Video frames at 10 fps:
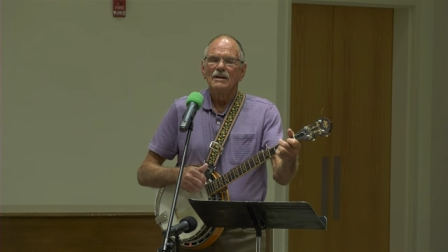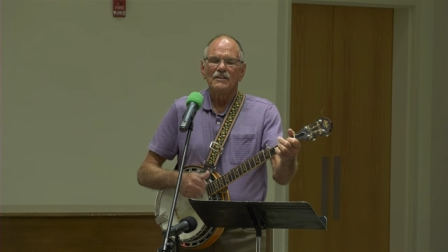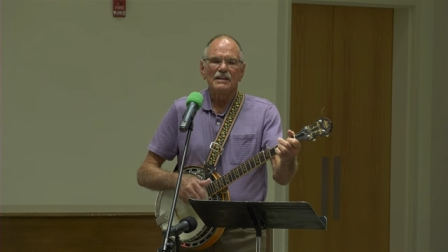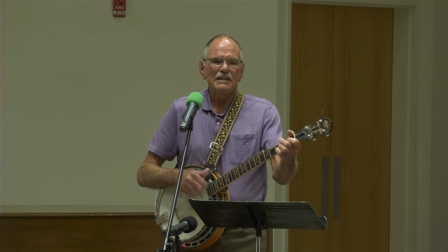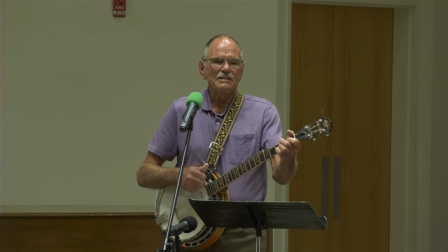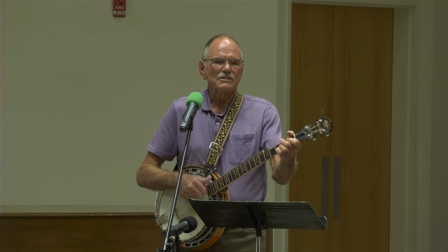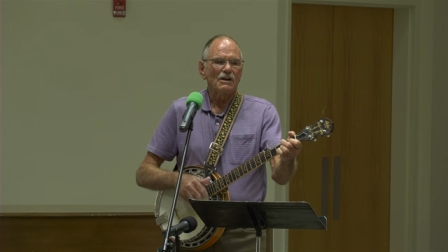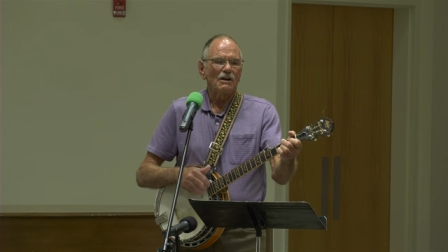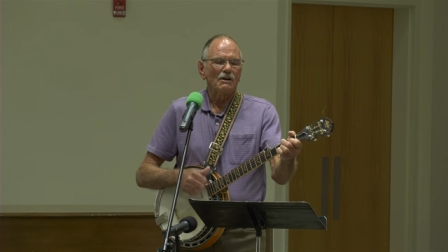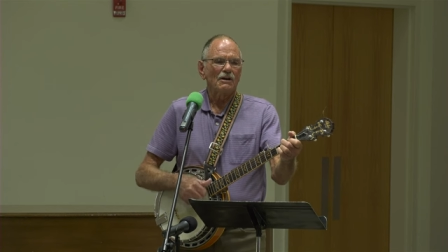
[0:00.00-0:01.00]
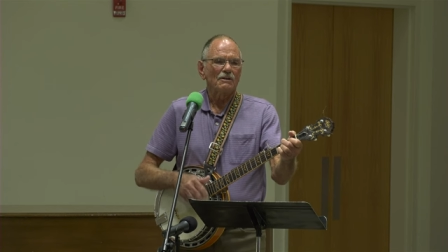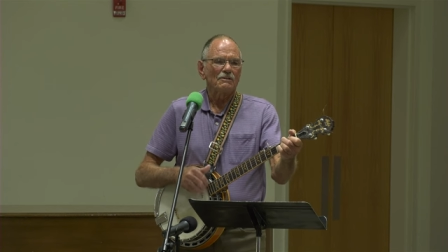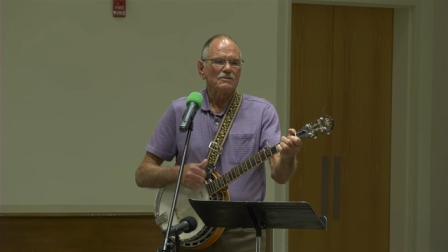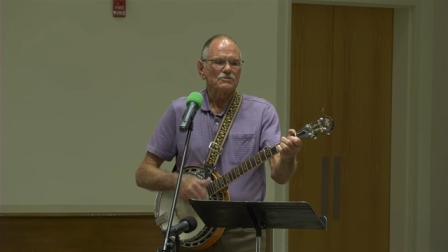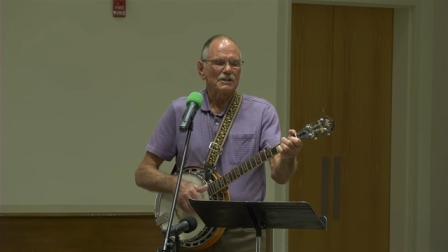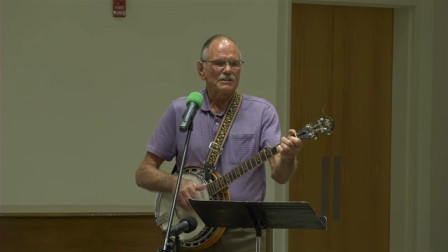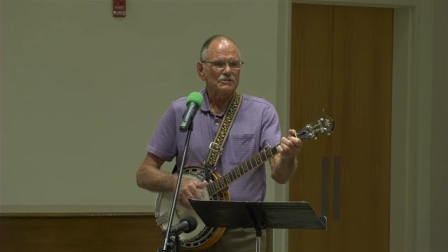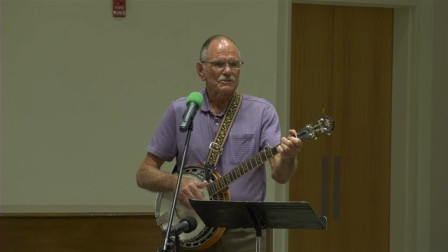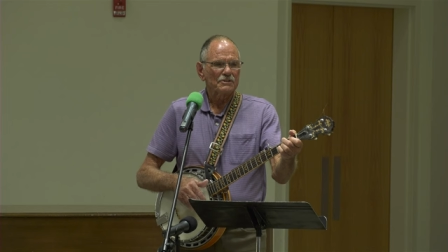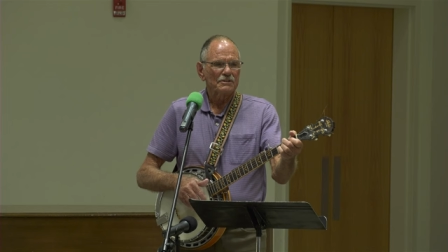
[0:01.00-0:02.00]
These are the
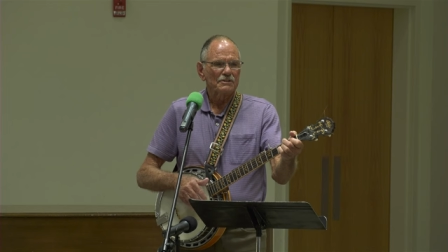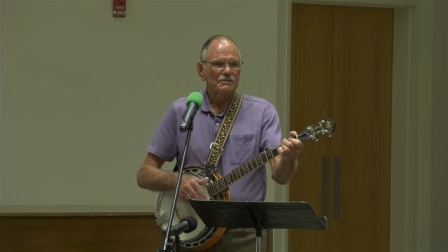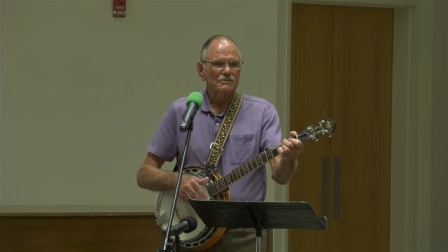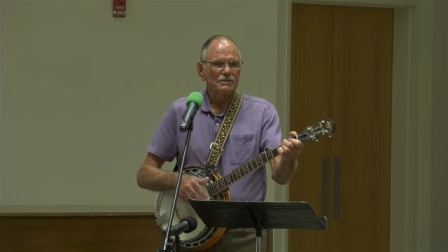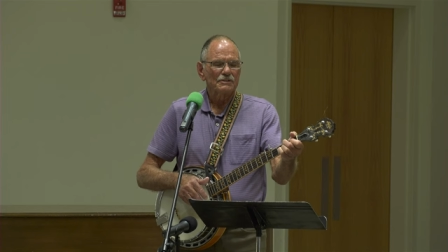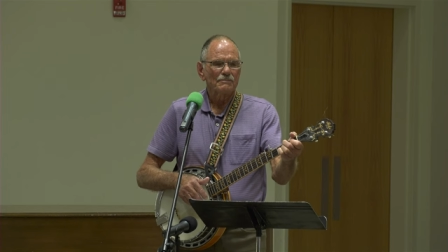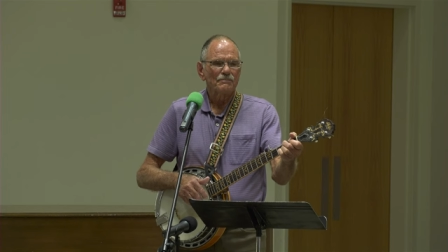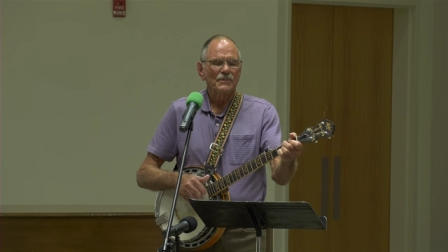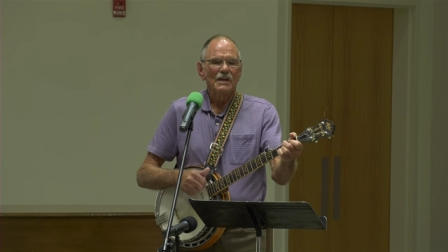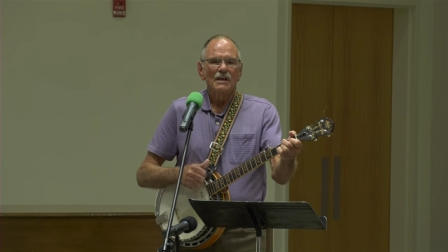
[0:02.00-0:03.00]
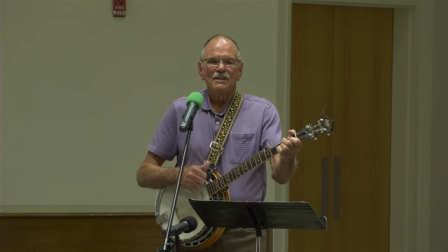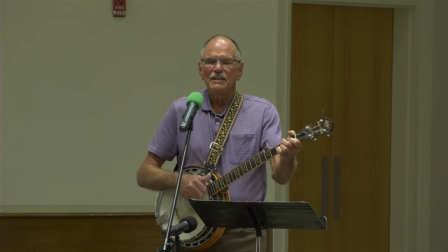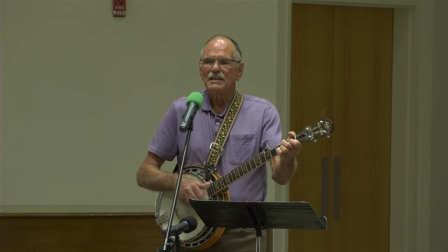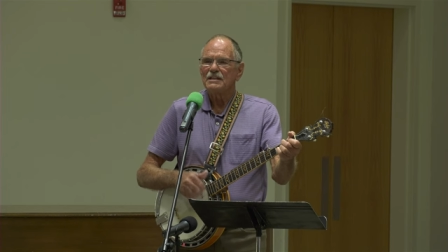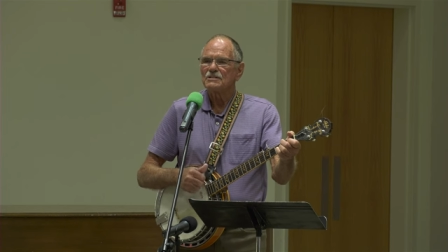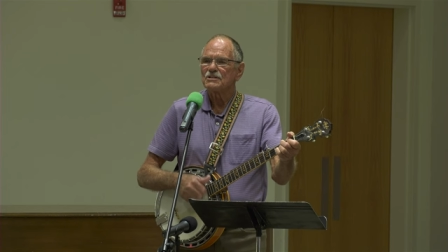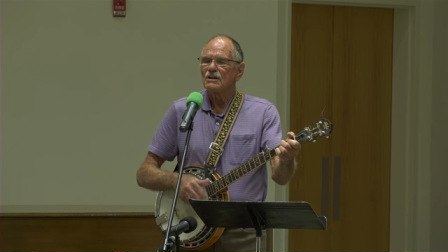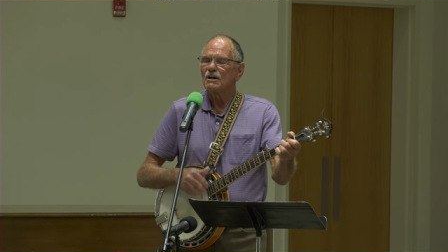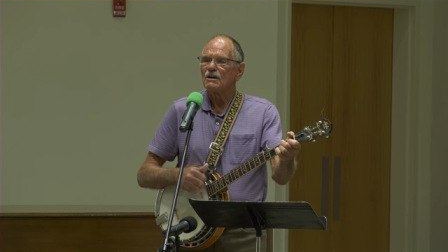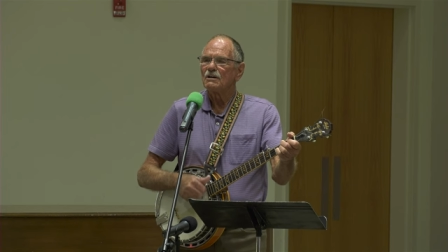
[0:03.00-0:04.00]
treasures, these
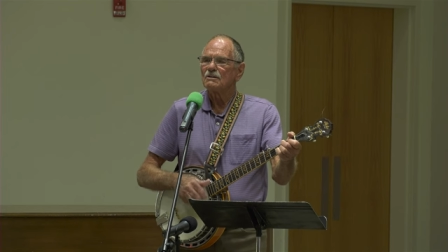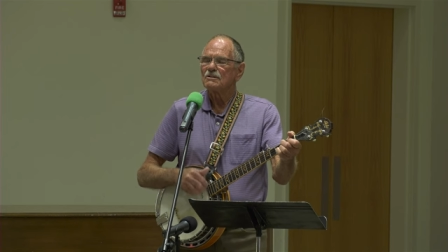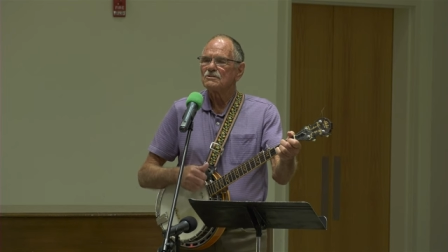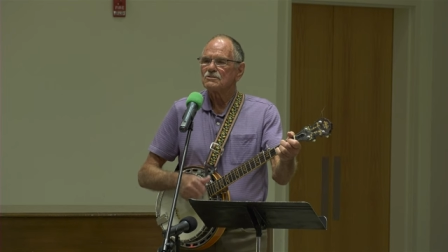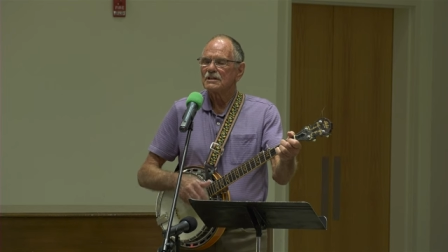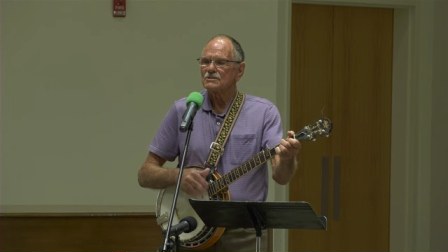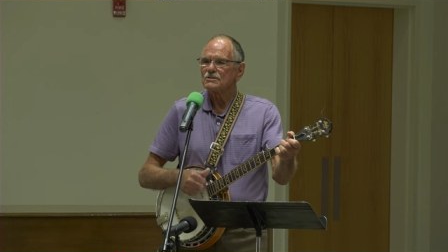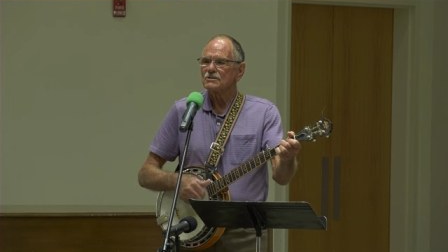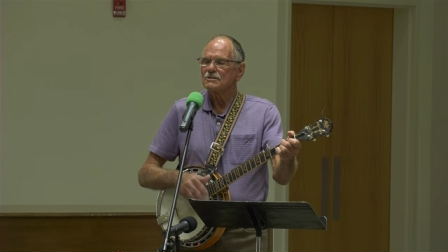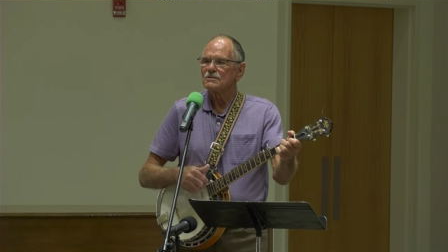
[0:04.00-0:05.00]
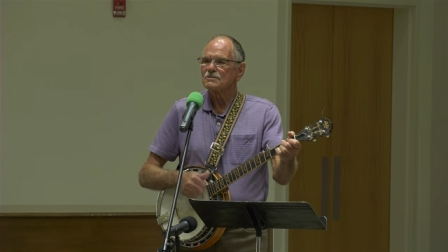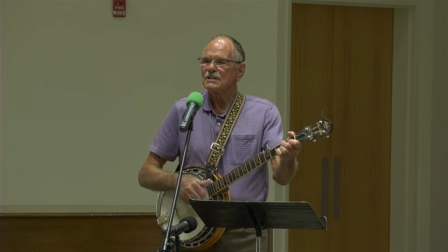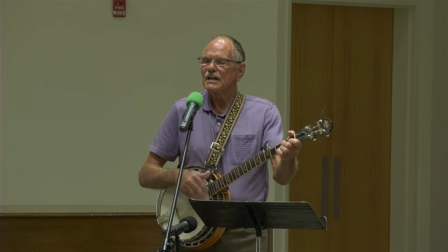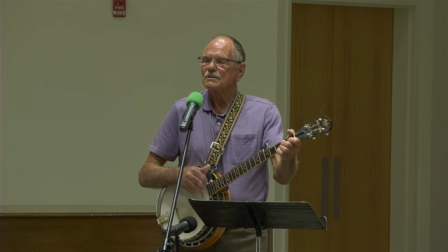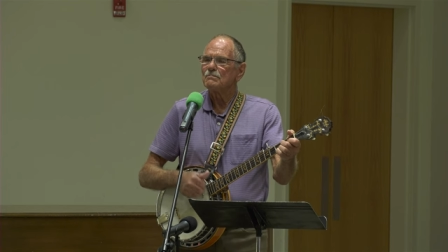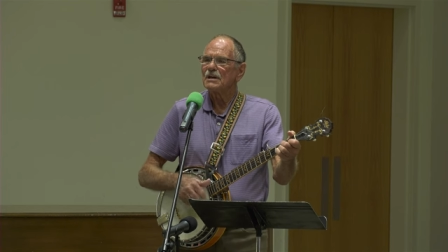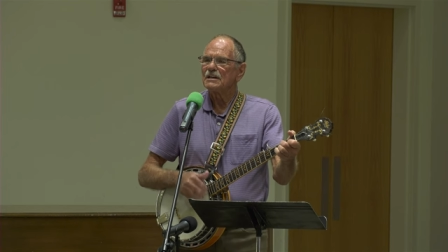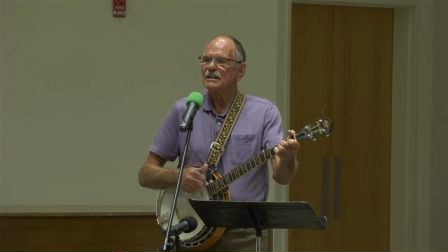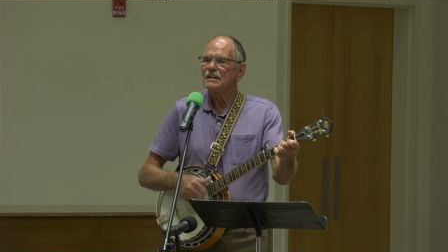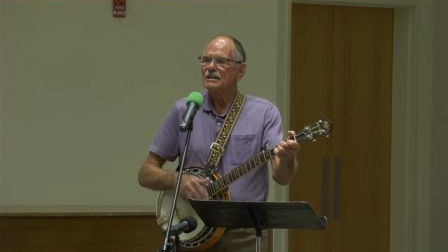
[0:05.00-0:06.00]
are the treasures that
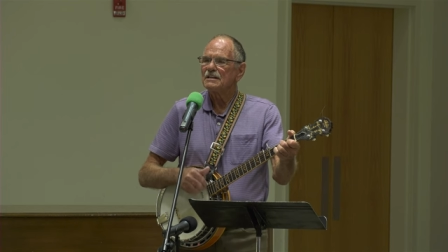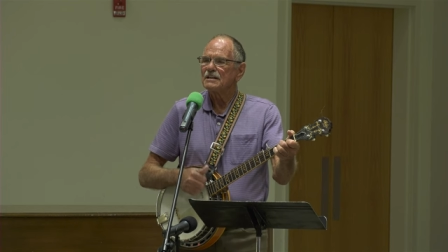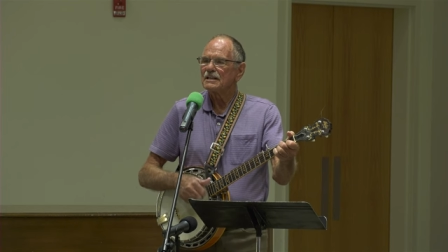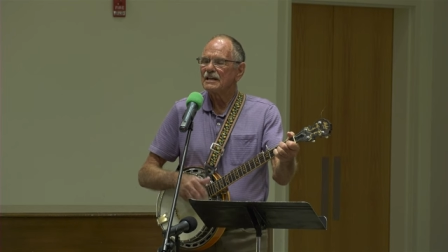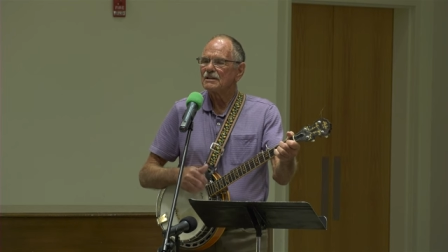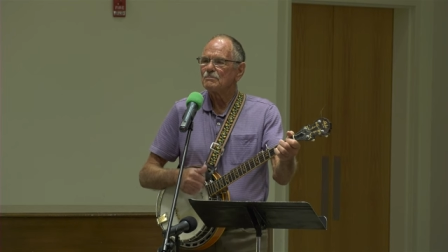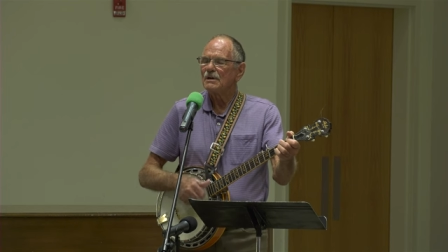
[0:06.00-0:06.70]
money can't